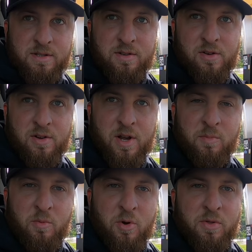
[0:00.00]
So a
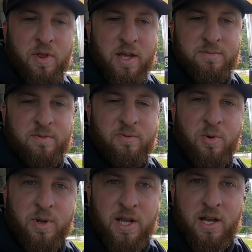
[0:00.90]
couple more things
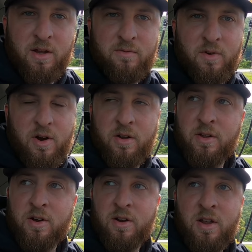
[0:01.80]
before we get any
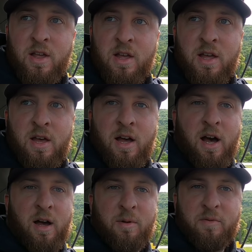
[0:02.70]
farther.
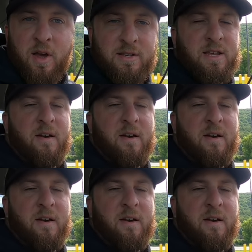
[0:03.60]
Um, if you guys